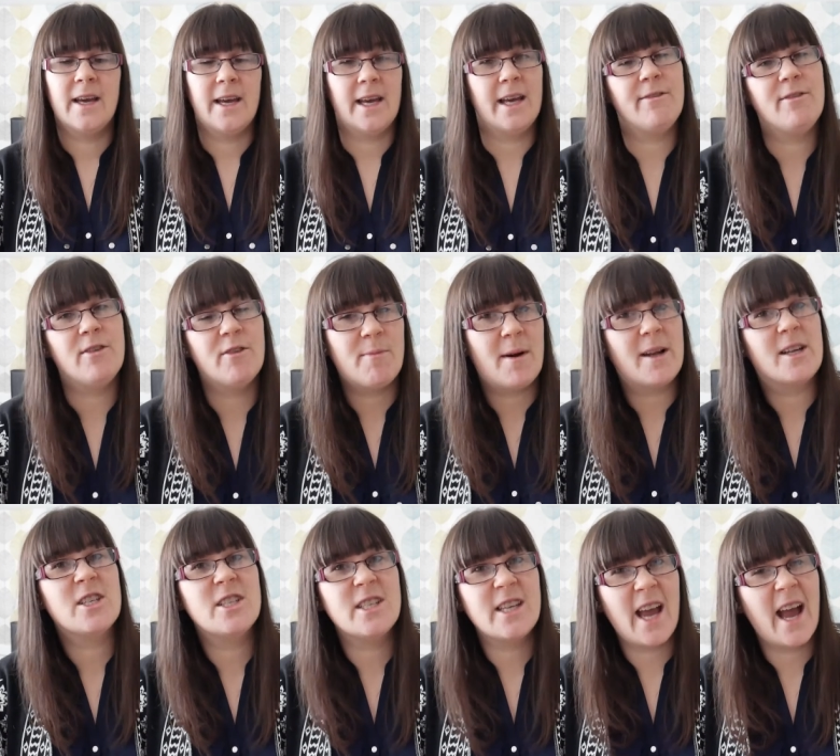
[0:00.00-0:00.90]
if you've
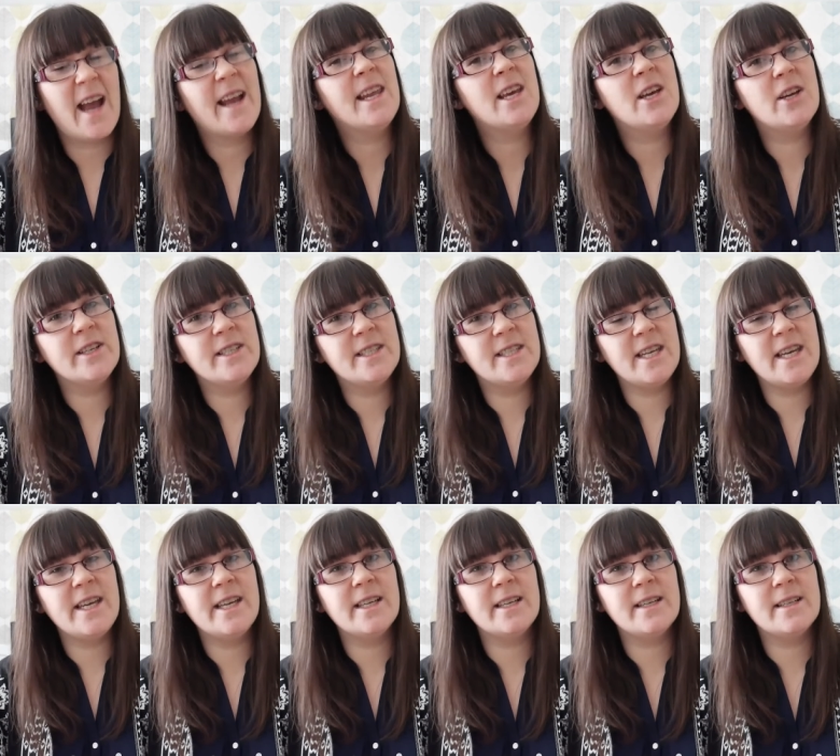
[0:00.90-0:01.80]
managed to get any good
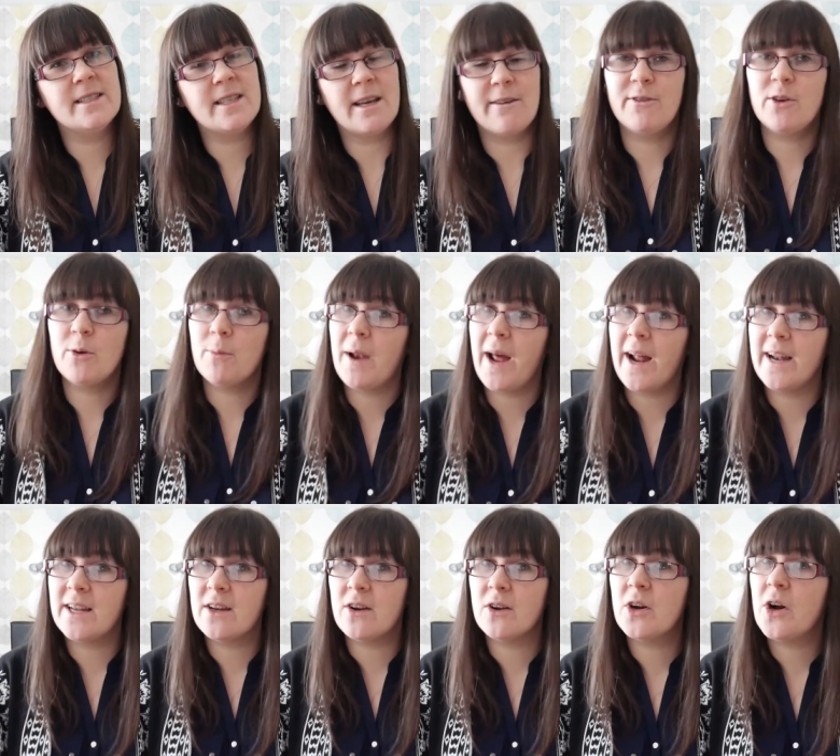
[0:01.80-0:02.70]
deals, if you're
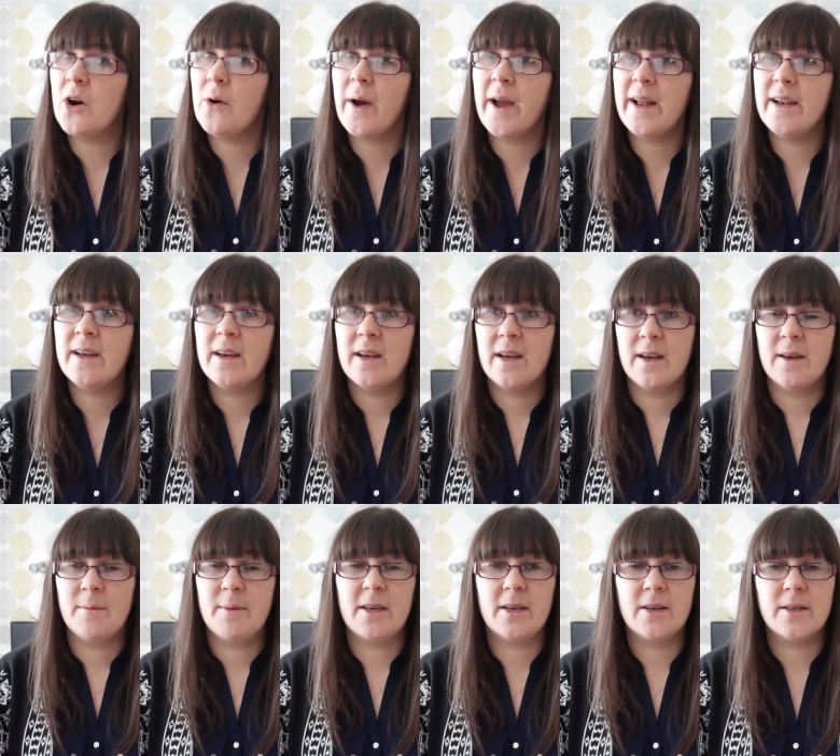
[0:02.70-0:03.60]
planning on going
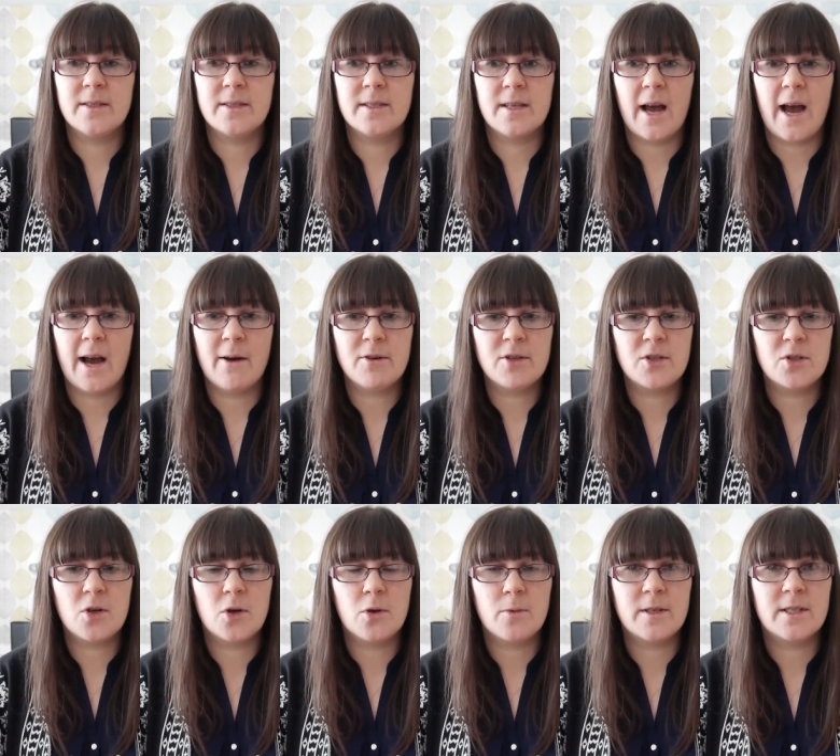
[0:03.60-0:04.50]
because our
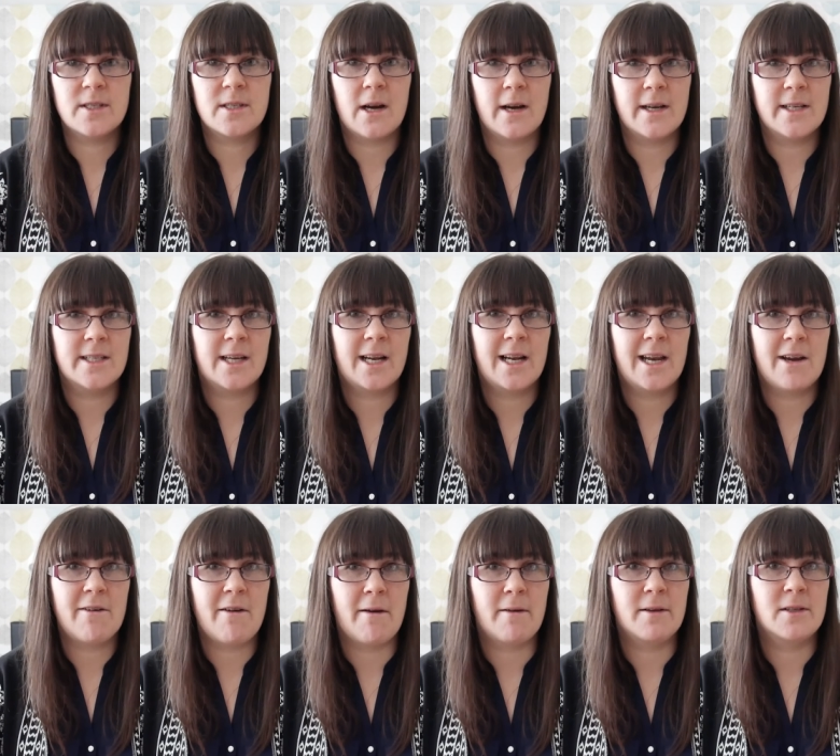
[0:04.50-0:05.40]
store was starting to
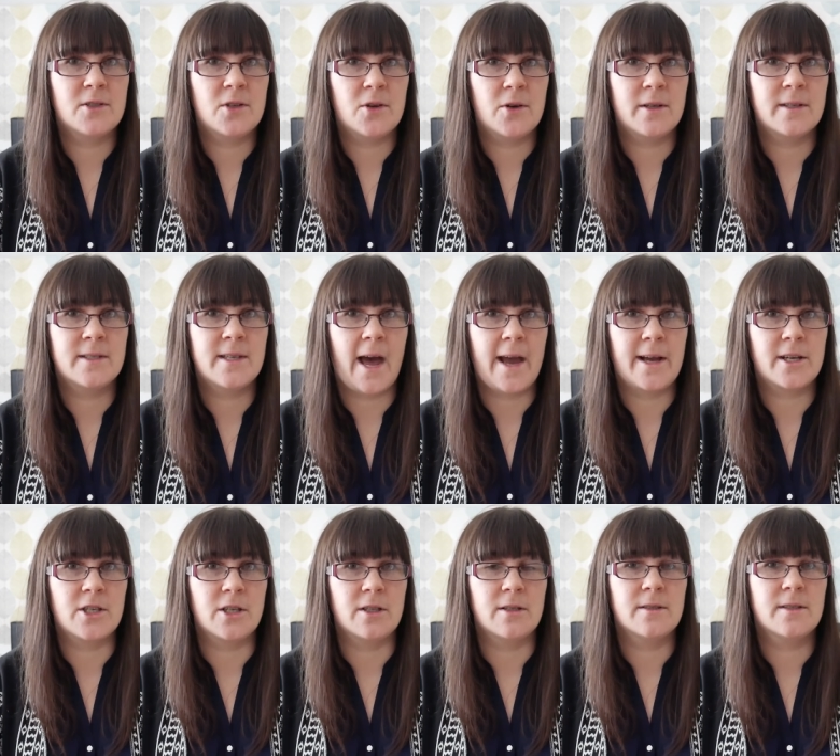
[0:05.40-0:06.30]
clear out in certain
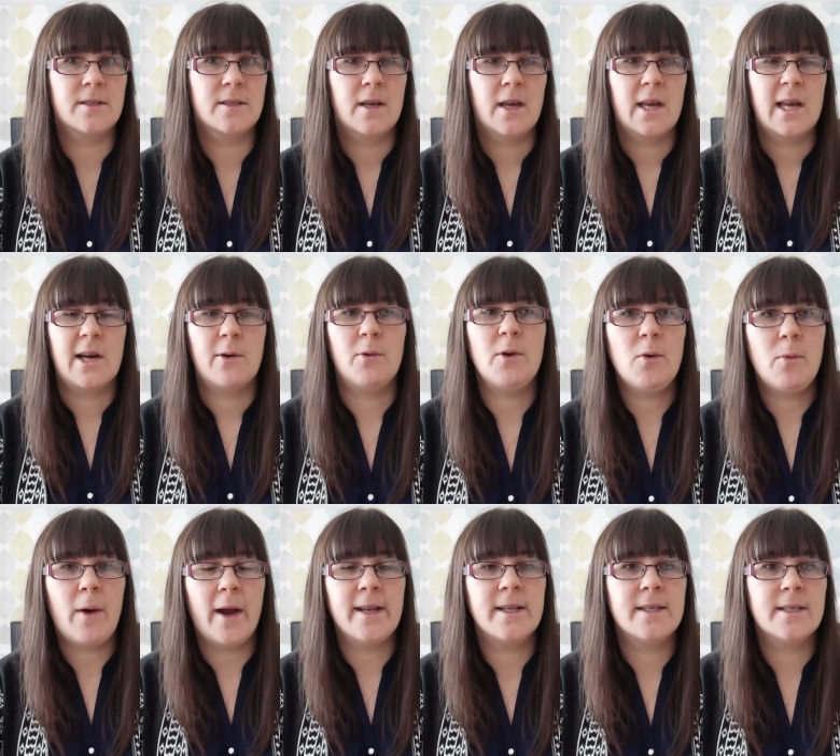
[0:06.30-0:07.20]
sections. We
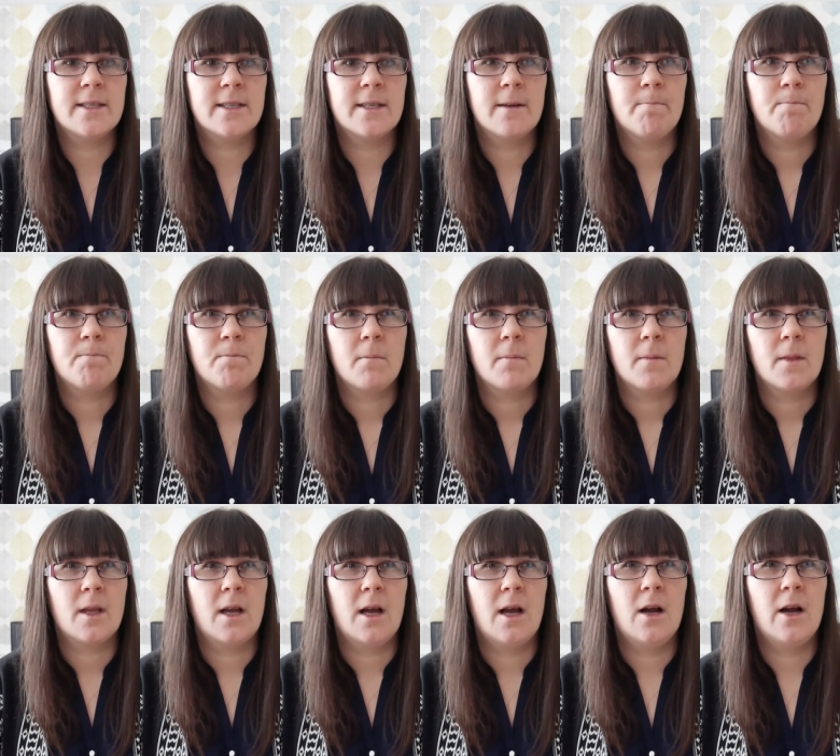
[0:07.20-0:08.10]
went
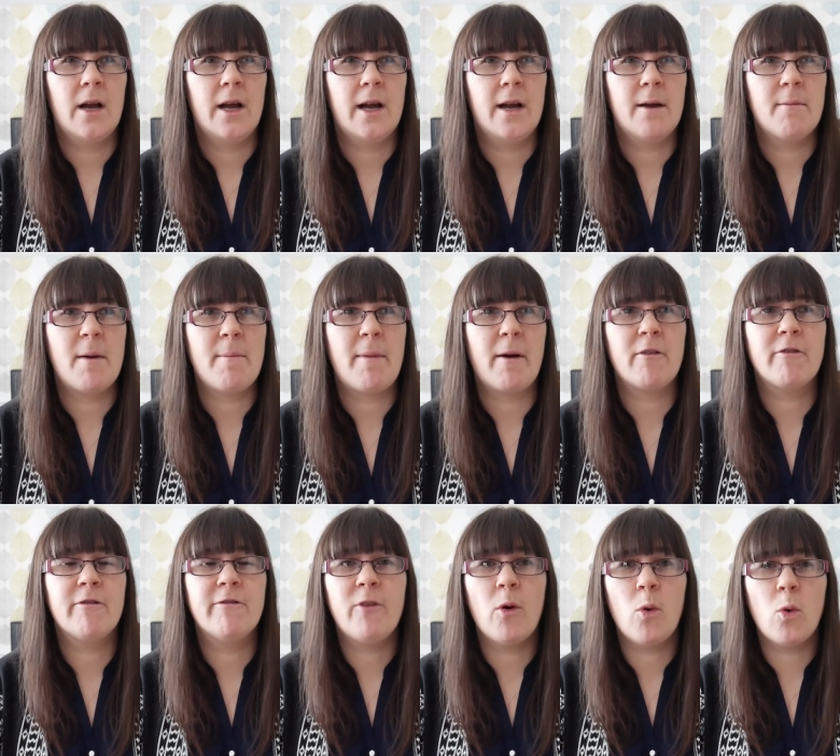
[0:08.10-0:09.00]
um, about
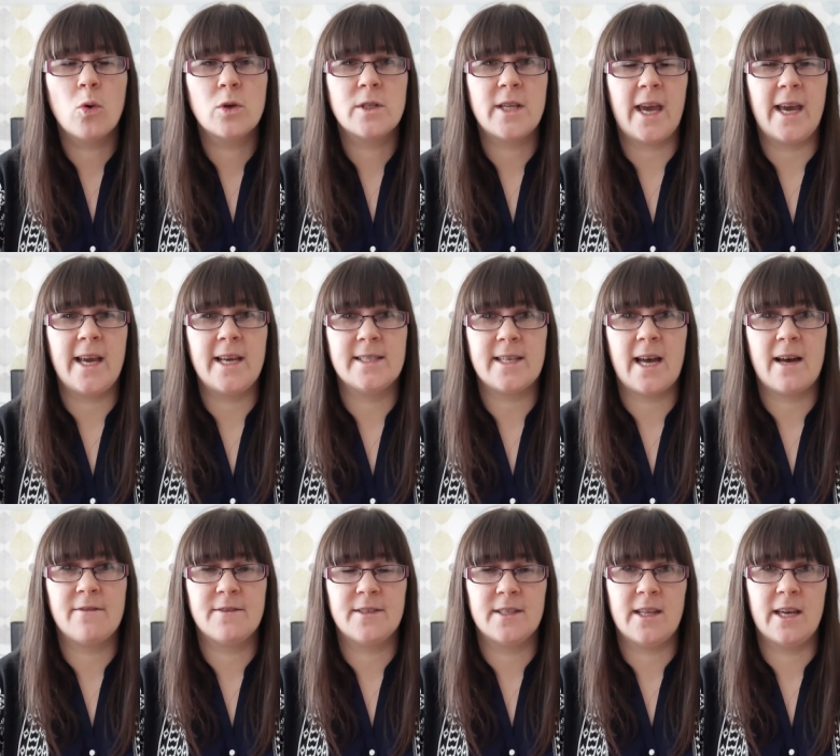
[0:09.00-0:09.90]
four days
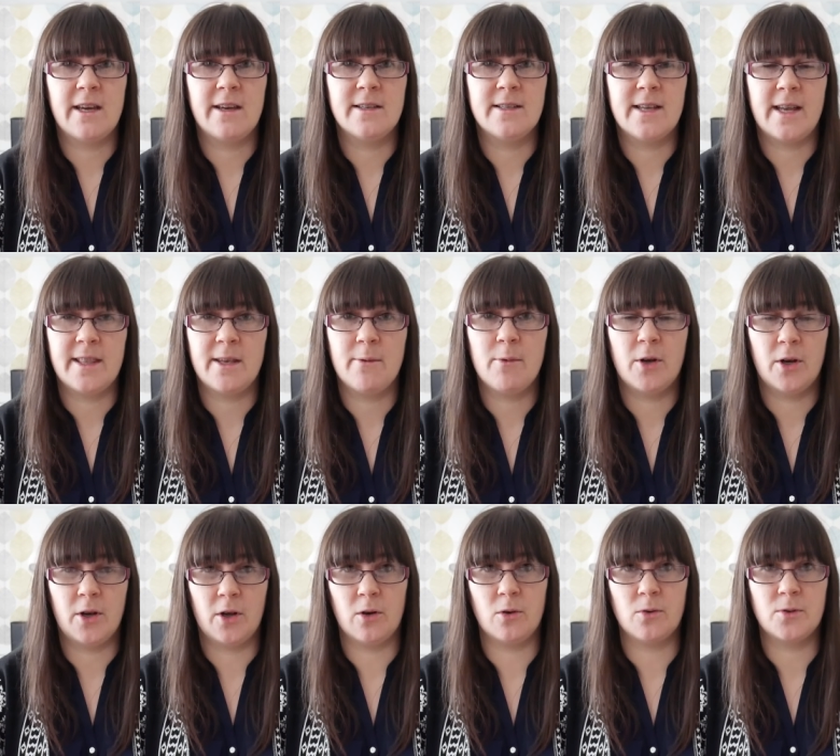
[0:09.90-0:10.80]
after they said they were
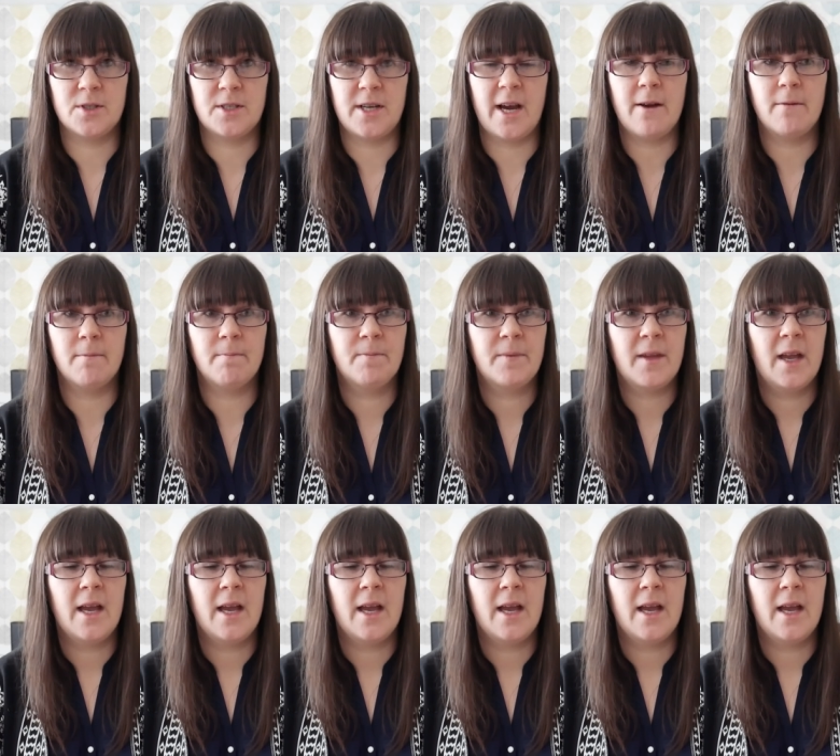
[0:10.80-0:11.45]
going to close down